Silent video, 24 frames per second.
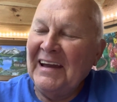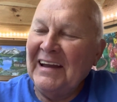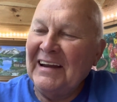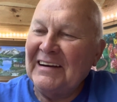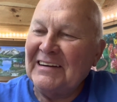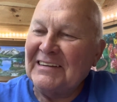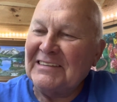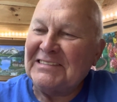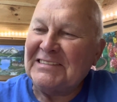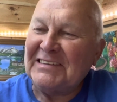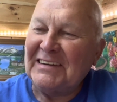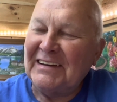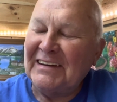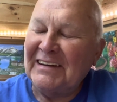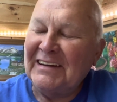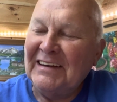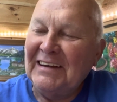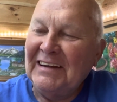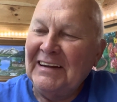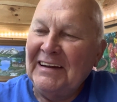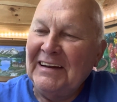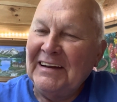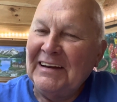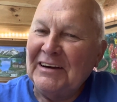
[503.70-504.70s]
here's the
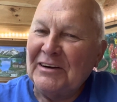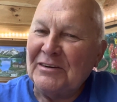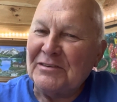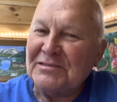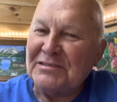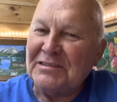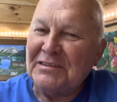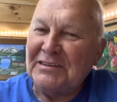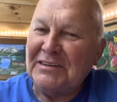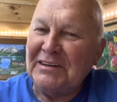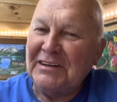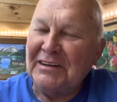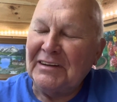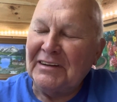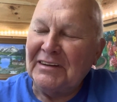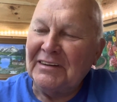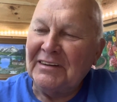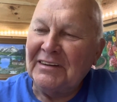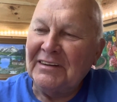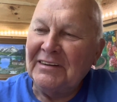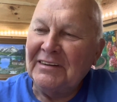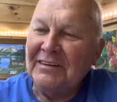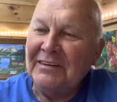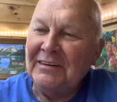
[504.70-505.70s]
here's the
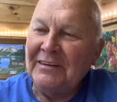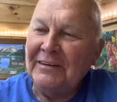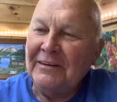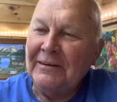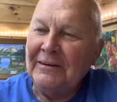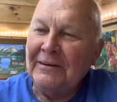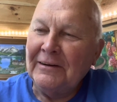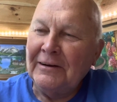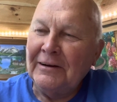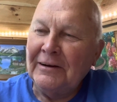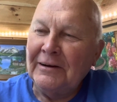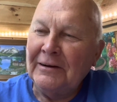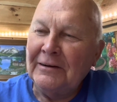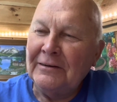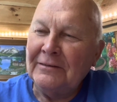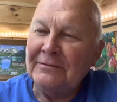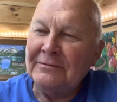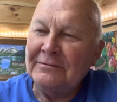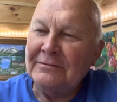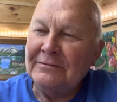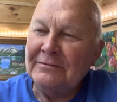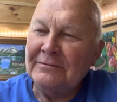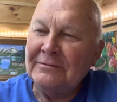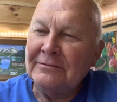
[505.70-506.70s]
deal. Um,